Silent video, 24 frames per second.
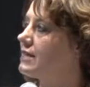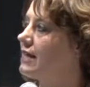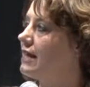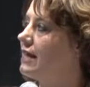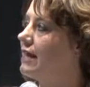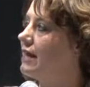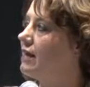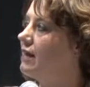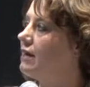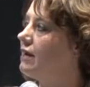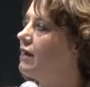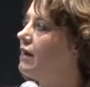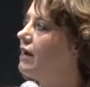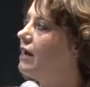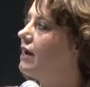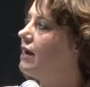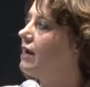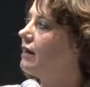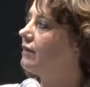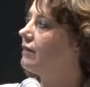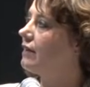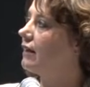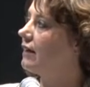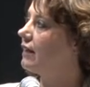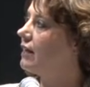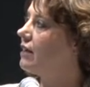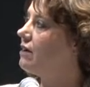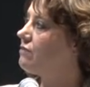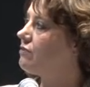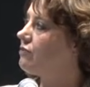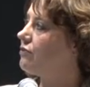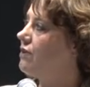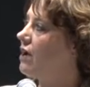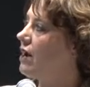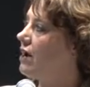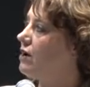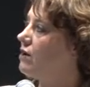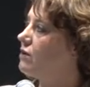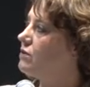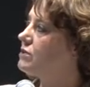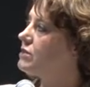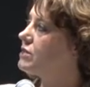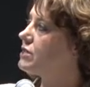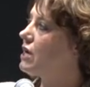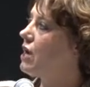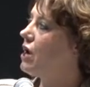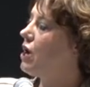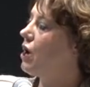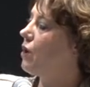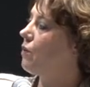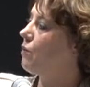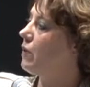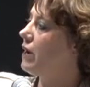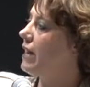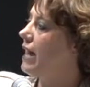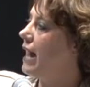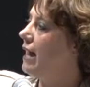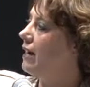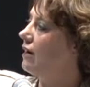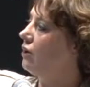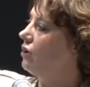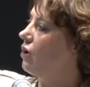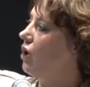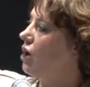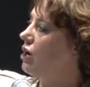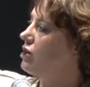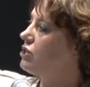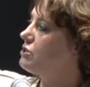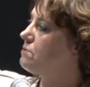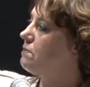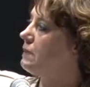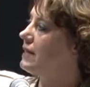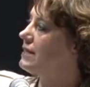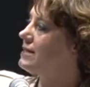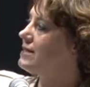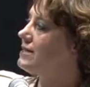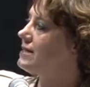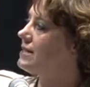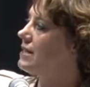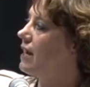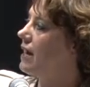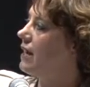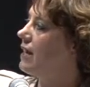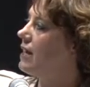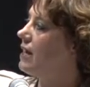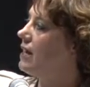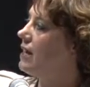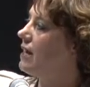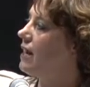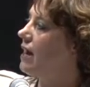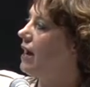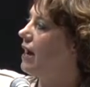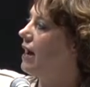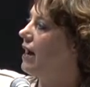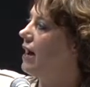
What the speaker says: in the lymph nodes. We had a large pen study.